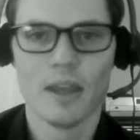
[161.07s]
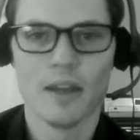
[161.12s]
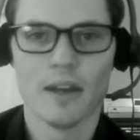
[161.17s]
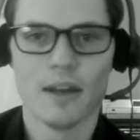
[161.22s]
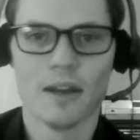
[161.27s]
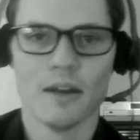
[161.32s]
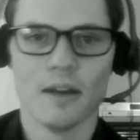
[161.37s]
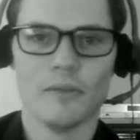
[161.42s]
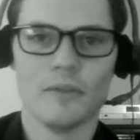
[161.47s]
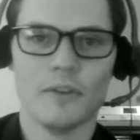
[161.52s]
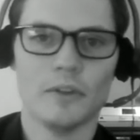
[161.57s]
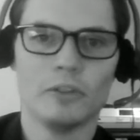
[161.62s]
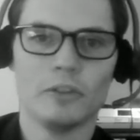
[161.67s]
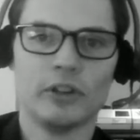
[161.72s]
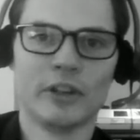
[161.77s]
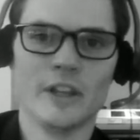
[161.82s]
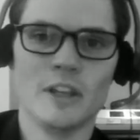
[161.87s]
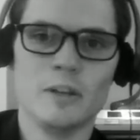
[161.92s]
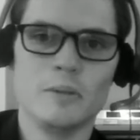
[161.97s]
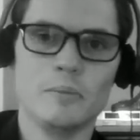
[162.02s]
Now, if you
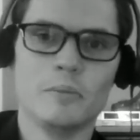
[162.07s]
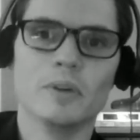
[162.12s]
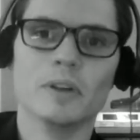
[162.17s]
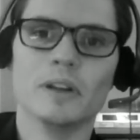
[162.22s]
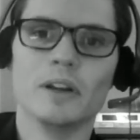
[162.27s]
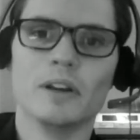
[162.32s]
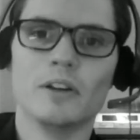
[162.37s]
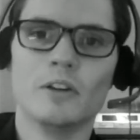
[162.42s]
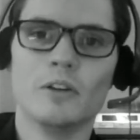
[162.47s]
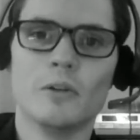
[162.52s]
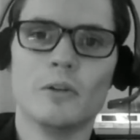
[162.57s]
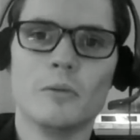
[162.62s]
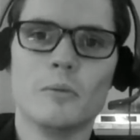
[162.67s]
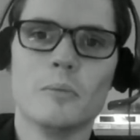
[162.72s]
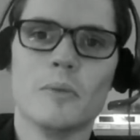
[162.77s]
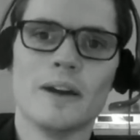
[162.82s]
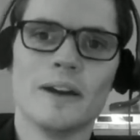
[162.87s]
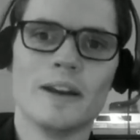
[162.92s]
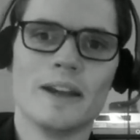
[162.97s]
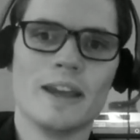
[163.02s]
see below
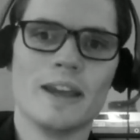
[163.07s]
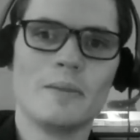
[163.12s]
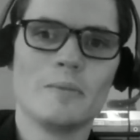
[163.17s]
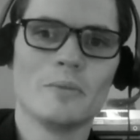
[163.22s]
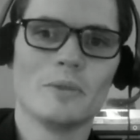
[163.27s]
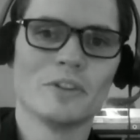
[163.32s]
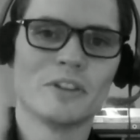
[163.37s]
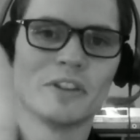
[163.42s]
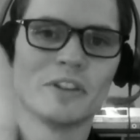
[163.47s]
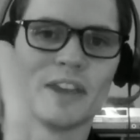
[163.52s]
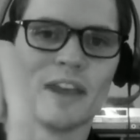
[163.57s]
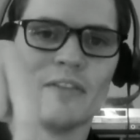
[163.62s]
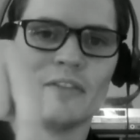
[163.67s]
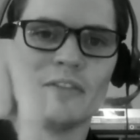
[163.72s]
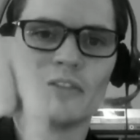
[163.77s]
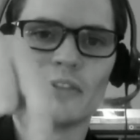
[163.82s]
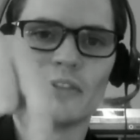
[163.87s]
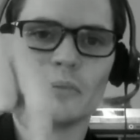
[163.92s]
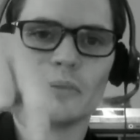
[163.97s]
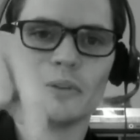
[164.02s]
my name where it says
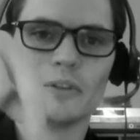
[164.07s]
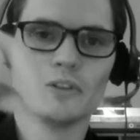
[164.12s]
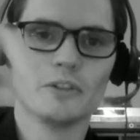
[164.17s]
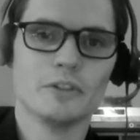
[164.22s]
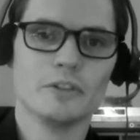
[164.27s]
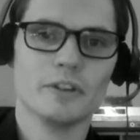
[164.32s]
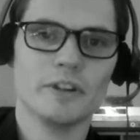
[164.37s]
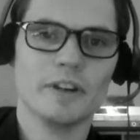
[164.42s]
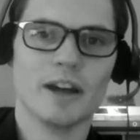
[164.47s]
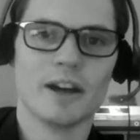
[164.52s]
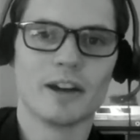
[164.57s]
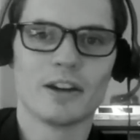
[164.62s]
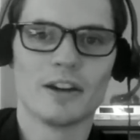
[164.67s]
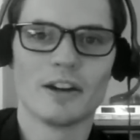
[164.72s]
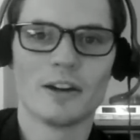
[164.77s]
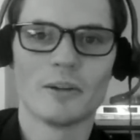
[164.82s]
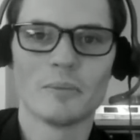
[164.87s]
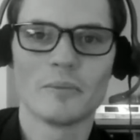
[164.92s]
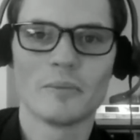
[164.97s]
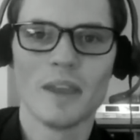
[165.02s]
Evan from
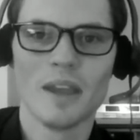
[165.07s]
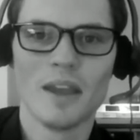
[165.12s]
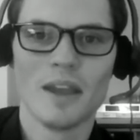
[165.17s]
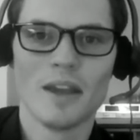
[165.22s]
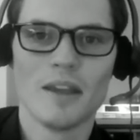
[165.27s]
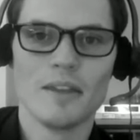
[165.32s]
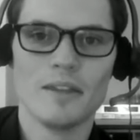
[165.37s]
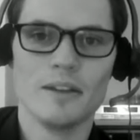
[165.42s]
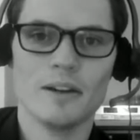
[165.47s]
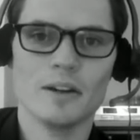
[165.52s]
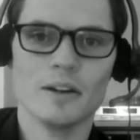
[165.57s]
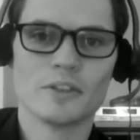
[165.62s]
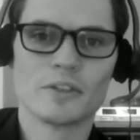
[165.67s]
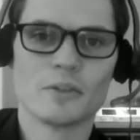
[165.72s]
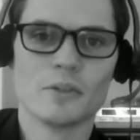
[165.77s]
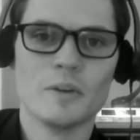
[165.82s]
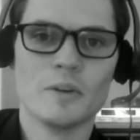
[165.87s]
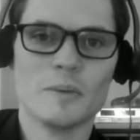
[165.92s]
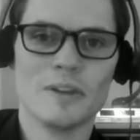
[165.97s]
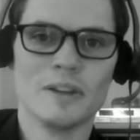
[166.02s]
Pursuitery.com,
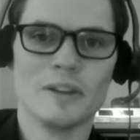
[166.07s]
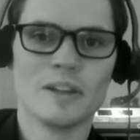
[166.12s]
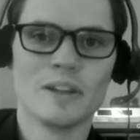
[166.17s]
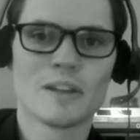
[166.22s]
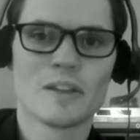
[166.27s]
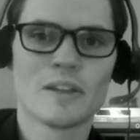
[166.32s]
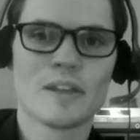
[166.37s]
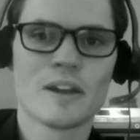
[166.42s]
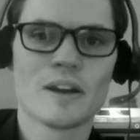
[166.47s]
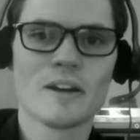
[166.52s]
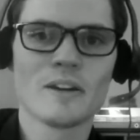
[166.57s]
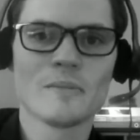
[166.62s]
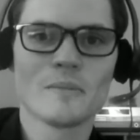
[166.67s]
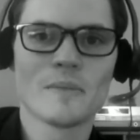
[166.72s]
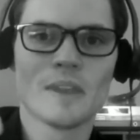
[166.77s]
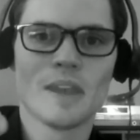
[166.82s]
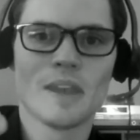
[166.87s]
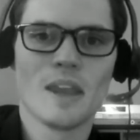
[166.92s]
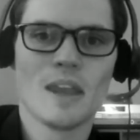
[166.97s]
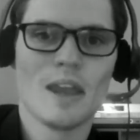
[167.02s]
there's going to be a link there,
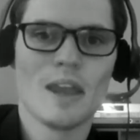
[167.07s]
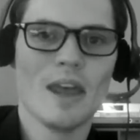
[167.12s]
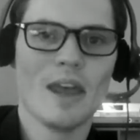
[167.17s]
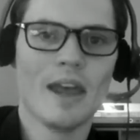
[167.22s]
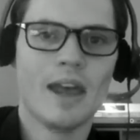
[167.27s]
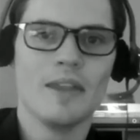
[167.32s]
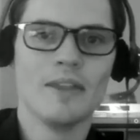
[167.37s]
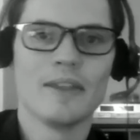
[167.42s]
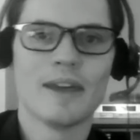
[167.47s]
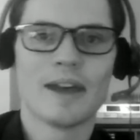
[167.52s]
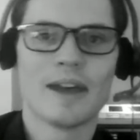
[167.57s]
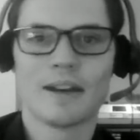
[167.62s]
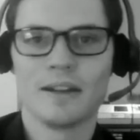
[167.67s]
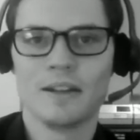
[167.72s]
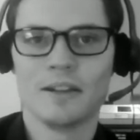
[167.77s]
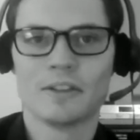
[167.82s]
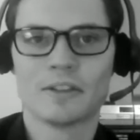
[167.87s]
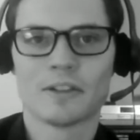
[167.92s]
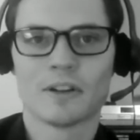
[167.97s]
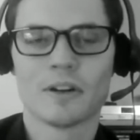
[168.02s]
and
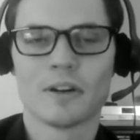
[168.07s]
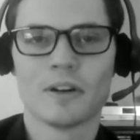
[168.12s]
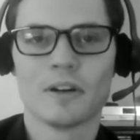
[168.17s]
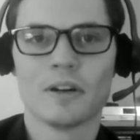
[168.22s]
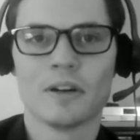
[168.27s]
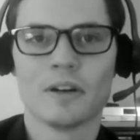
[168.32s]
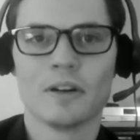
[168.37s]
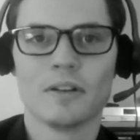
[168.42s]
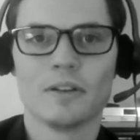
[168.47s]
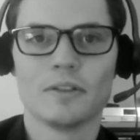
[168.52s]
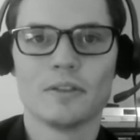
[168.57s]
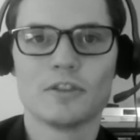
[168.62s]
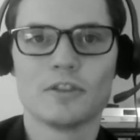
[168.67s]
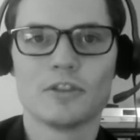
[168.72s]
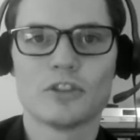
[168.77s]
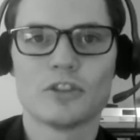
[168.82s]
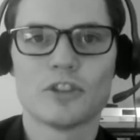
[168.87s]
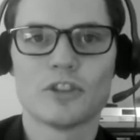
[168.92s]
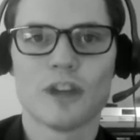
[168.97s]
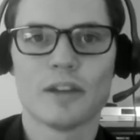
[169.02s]
that is our
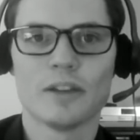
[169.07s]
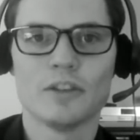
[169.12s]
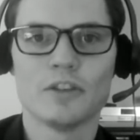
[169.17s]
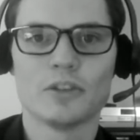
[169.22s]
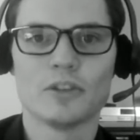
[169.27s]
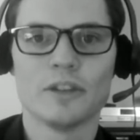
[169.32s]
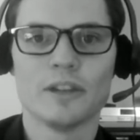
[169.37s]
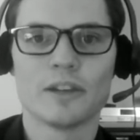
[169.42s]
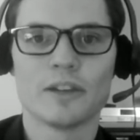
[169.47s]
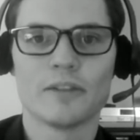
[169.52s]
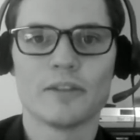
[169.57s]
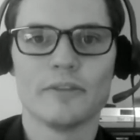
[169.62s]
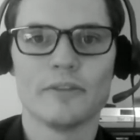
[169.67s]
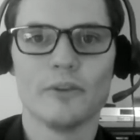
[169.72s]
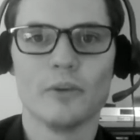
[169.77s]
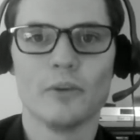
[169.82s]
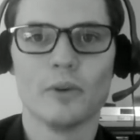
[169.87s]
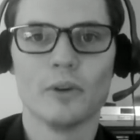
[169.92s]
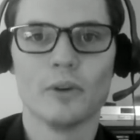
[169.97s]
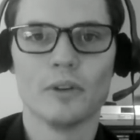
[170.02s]
challenge link
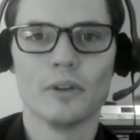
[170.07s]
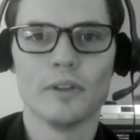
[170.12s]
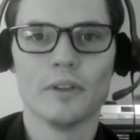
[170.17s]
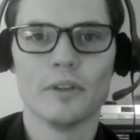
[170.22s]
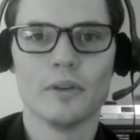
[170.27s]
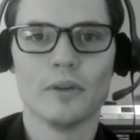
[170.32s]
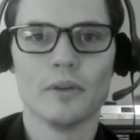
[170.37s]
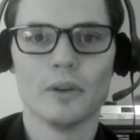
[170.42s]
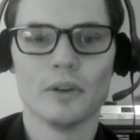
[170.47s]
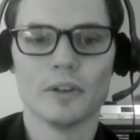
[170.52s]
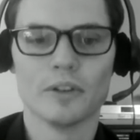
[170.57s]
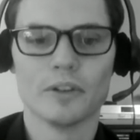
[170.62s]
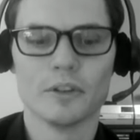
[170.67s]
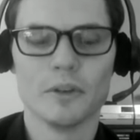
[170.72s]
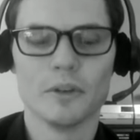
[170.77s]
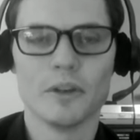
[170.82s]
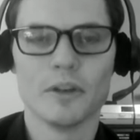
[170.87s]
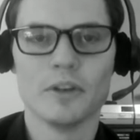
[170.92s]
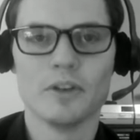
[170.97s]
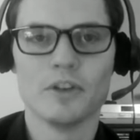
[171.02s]
for the Horde.
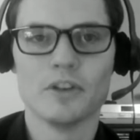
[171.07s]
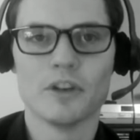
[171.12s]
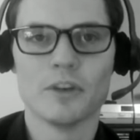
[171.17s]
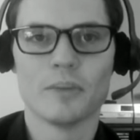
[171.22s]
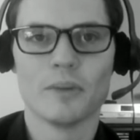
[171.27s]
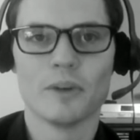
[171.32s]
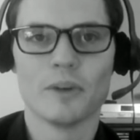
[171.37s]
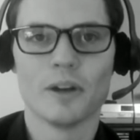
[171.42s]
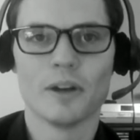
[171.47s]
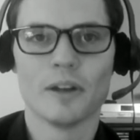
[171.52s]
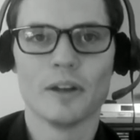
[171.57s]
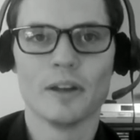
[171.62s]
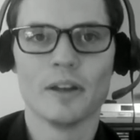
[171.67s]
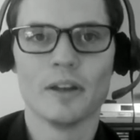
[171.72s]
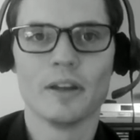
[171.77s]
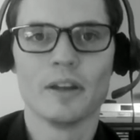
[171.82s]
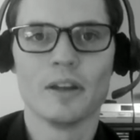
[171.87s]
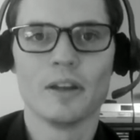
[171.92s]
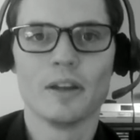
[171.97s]
So you can jump on